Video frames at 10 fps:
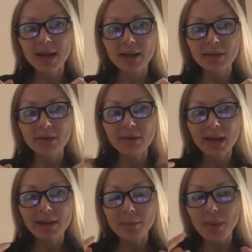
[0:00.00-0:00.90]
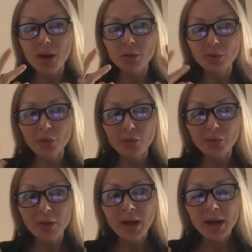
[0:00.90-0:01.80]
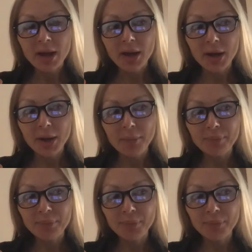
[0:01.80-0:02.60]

and and amount of um,